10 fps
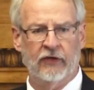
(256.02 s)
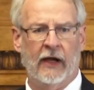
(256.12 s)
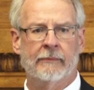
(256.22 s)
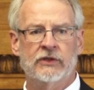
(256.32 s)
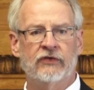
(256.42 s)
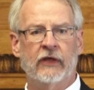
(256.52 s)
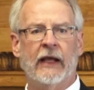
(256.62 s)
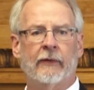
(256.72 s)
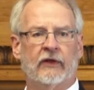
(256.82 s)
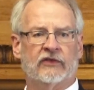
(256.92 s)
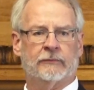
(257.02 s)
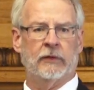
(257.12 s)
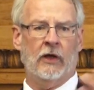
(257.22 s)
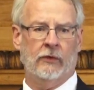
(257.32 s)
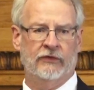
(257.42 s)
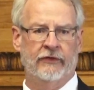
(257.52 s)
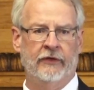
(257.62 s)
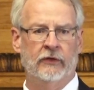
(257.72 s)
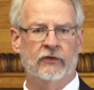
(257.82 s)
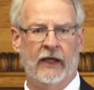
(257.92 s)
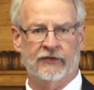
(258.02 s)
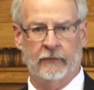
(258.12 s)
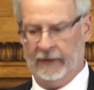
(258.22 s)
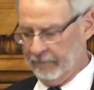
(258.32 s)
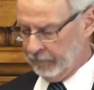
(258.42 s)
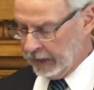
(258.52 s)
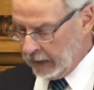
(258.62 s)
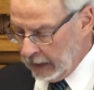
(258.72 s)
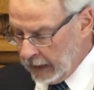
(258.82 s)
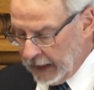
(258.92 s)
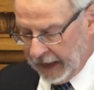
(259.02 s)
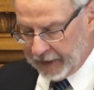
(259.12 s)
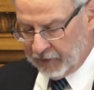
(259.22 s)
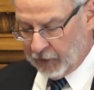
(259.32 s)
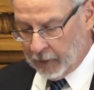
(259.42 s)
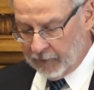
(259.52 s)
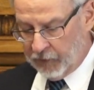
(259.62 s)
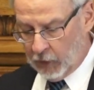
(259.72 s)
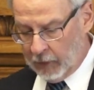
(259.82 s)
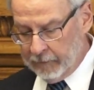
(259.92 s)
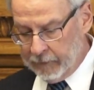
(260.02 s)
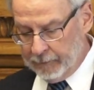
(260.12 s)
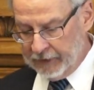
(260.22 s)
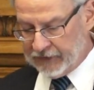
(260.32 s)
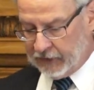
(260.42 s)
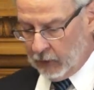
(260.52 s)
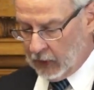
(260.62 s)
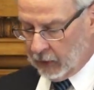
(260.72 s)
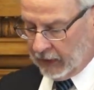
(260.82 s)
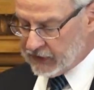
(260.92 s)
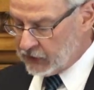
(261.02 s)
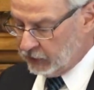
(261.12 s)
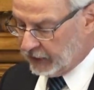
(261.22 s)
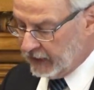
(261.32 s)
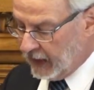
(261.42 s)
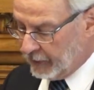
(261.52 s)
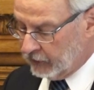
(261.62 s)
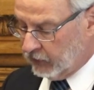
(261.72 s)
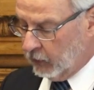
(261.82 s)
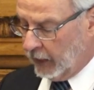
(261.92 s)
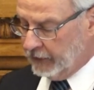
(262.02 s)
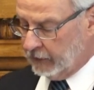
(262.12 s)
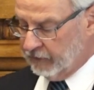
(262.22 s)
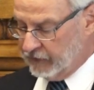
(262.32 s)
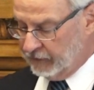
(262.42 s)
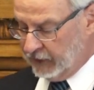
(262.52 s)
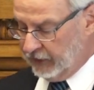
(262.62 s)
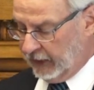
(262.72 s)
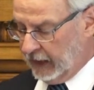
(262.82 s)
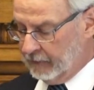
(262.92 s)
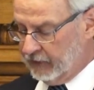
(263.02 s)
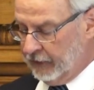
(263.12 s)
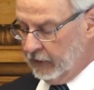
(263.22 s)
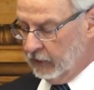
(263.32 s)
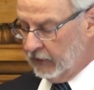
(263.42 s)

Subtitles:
times. You see how it explodes in the New Testament. And the verb form, pistuo, is used another 250 times in the New